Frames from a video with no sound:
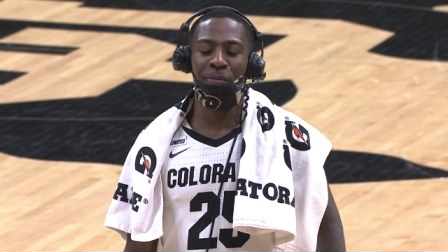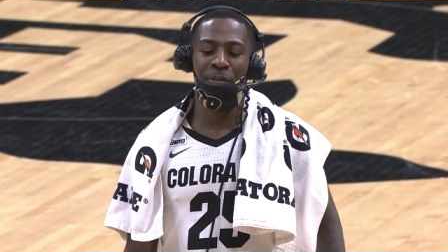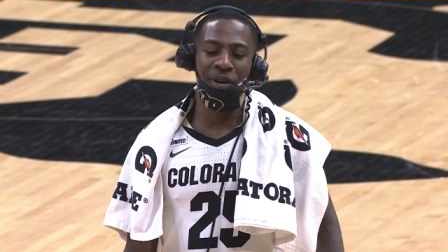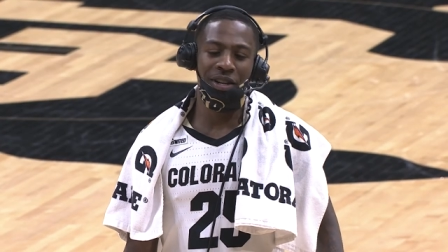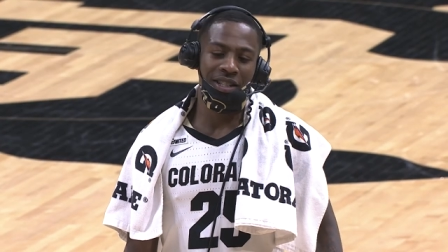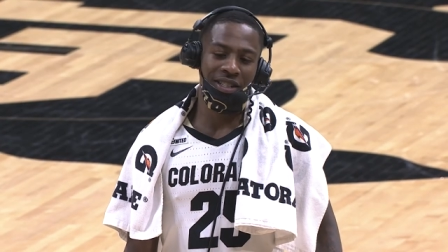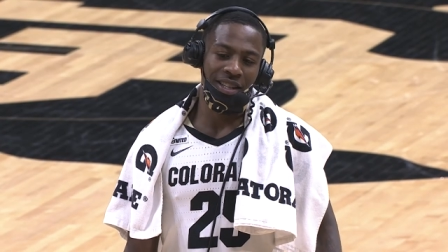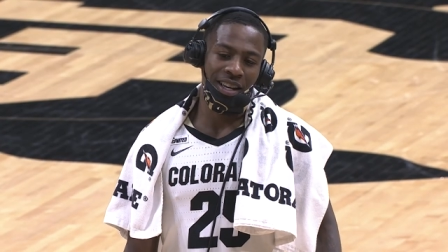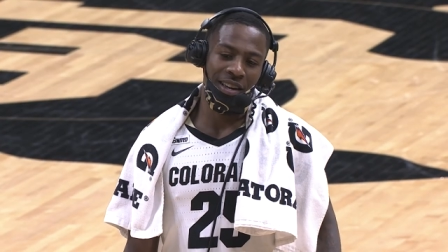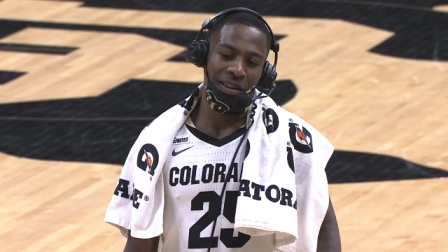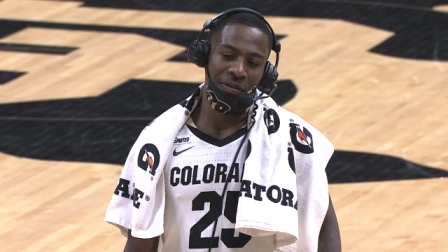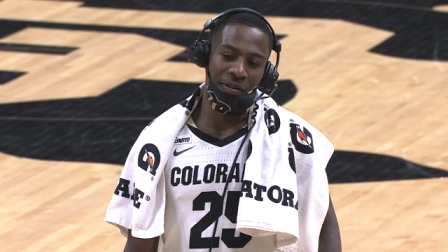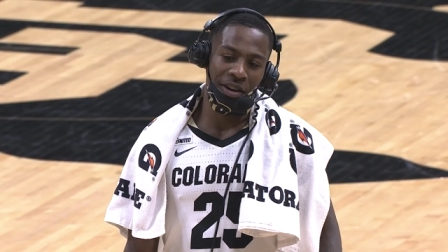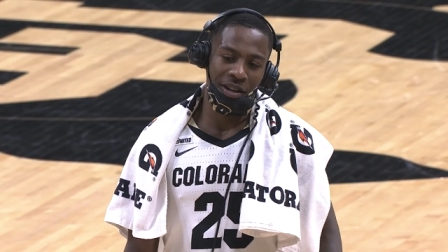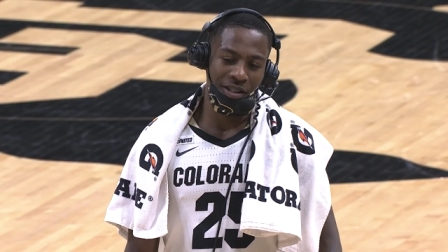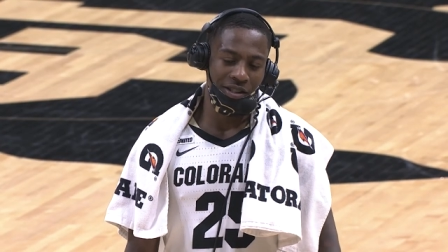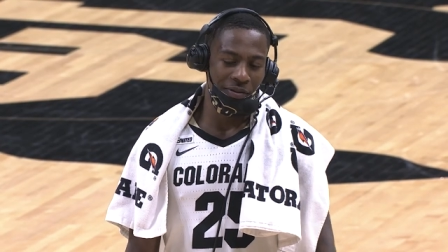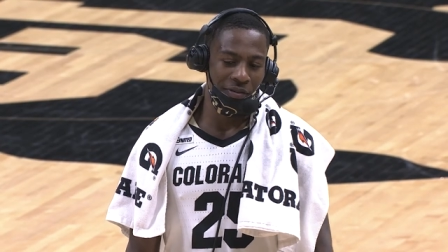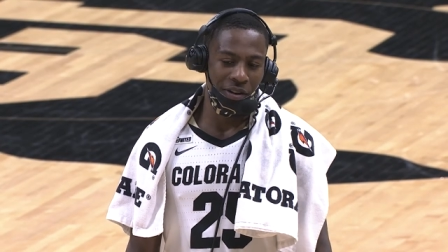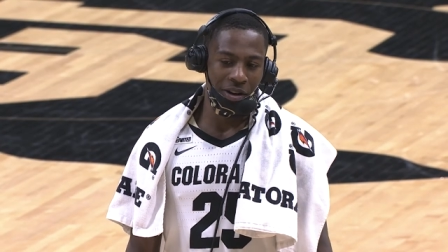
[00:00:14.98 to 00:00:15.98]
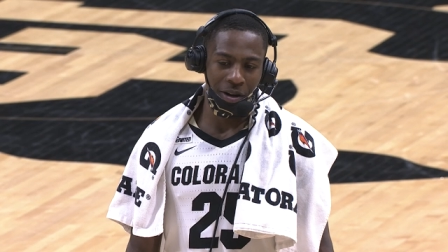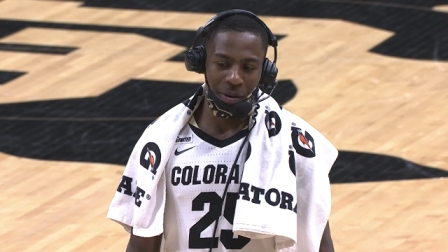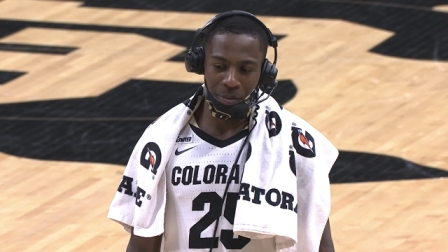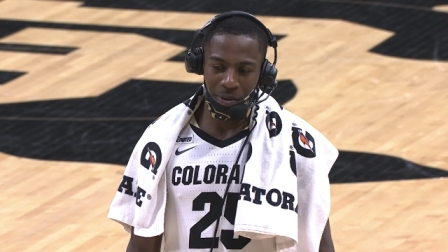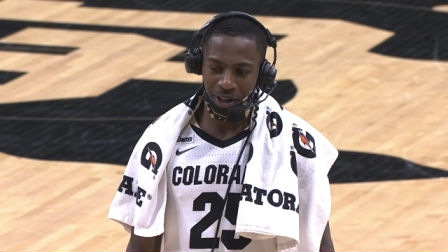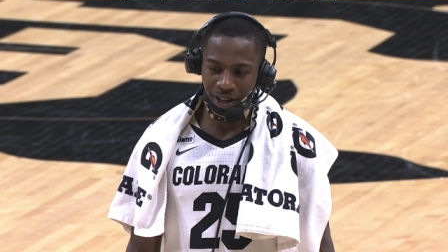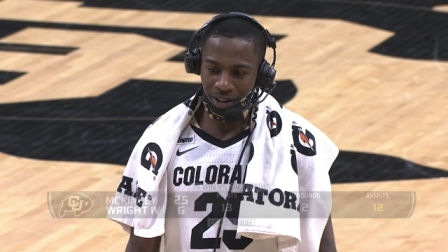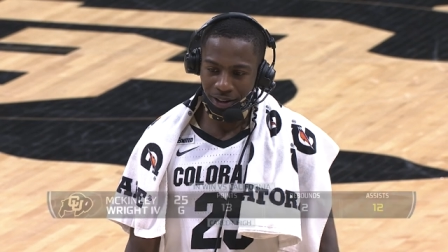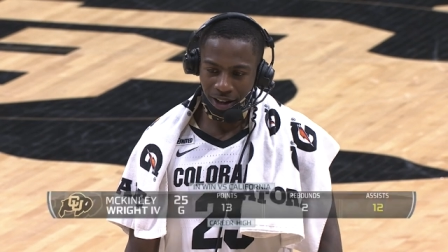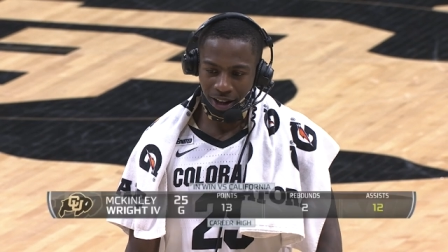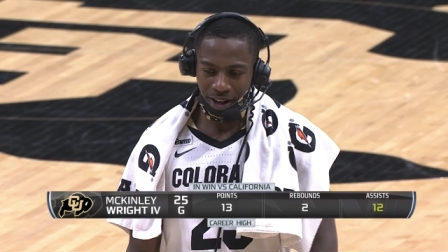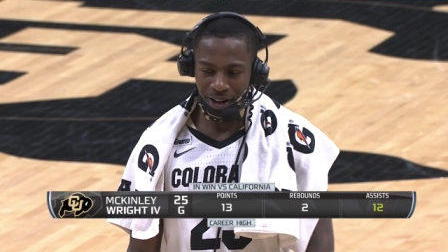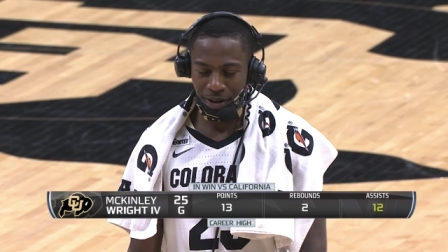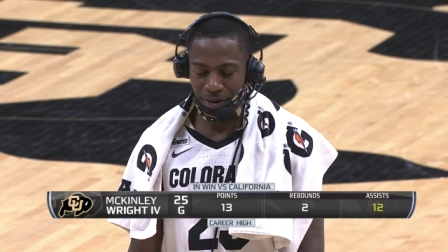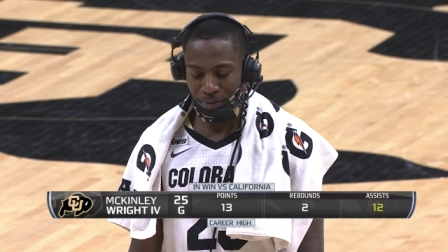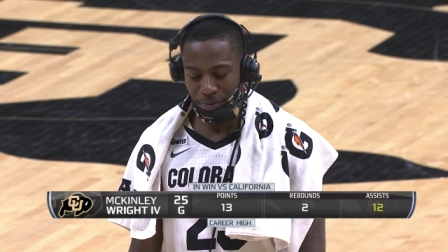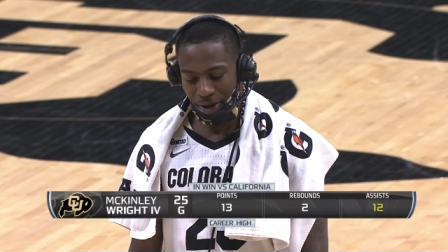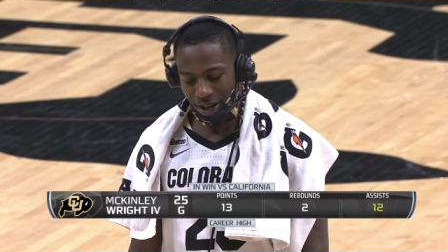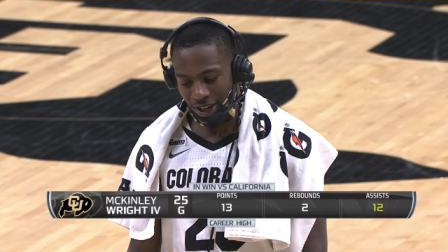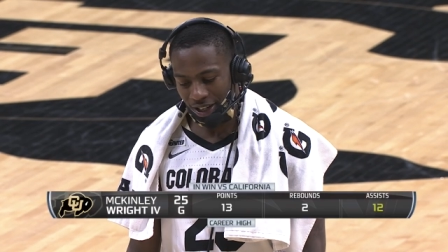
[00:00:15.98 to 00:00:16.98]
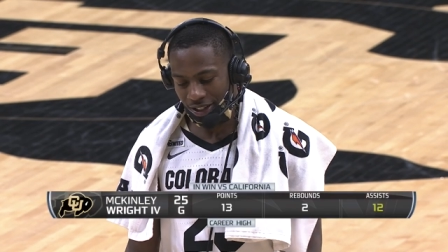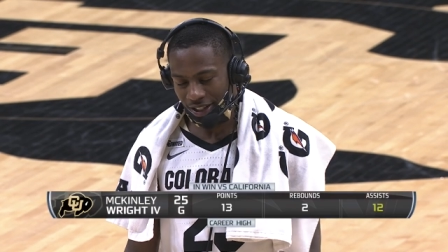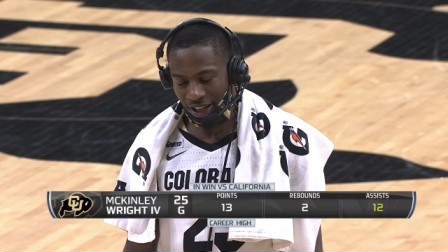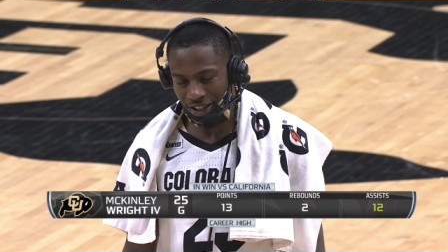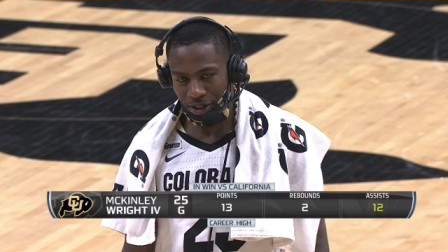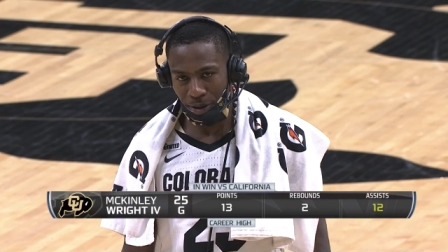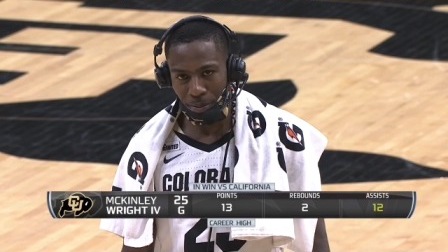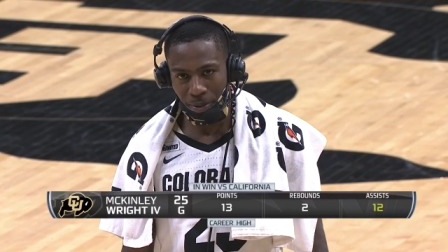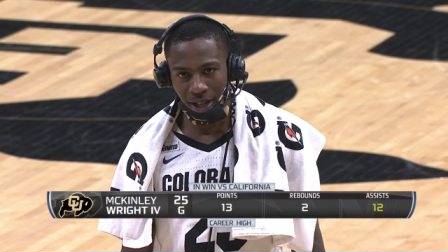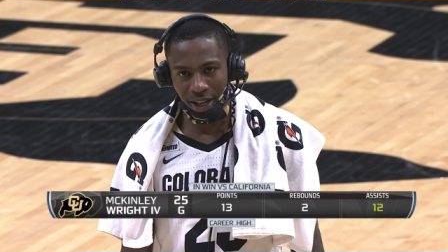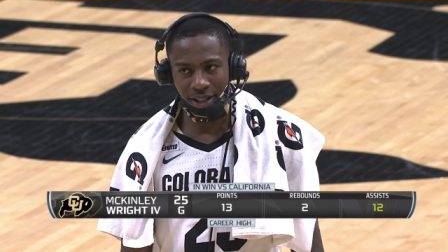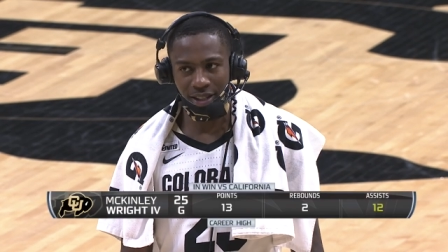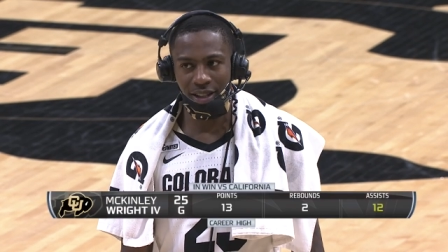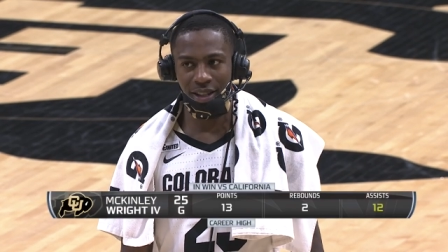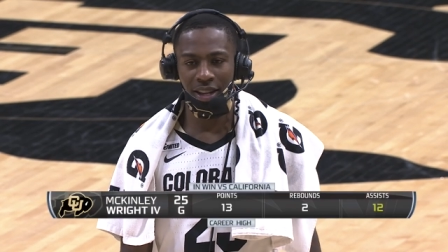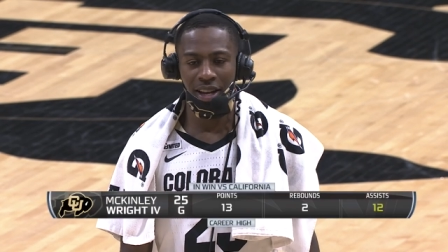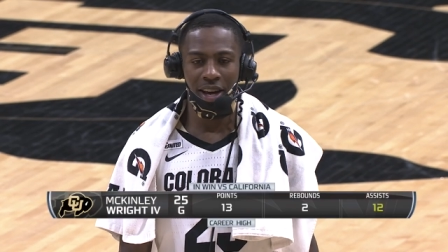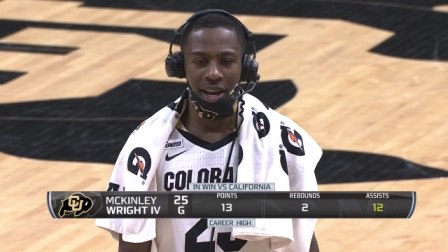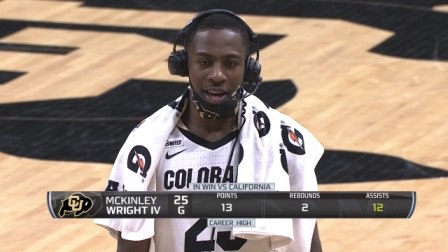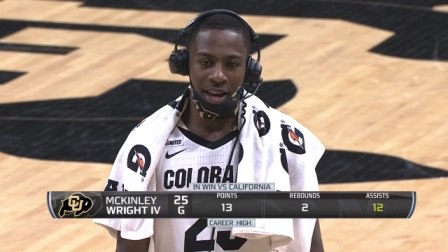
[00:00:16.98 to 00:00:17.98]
appreciate it, first of all, but uh, man, it's just a blessing.